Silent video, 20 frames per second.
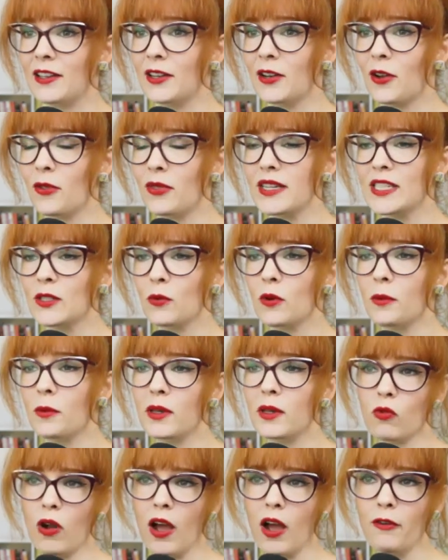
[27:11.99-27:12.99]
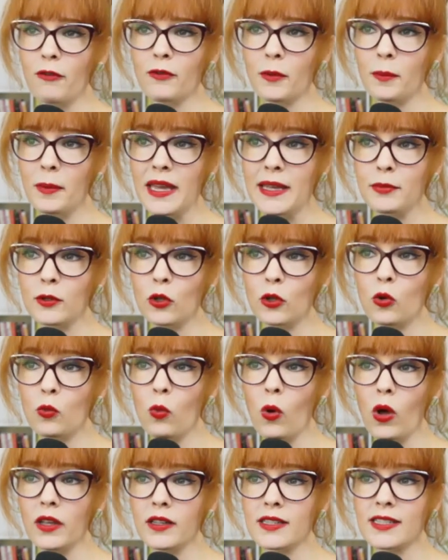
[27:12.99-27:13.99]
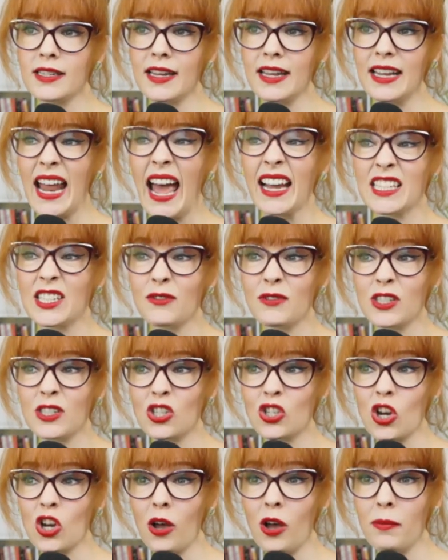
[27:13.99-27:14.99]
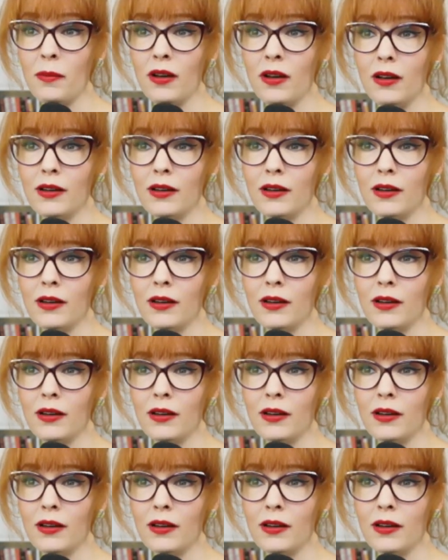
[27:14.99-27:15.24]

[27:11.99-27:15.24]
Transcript: you know, this will be rough for people who want an activist job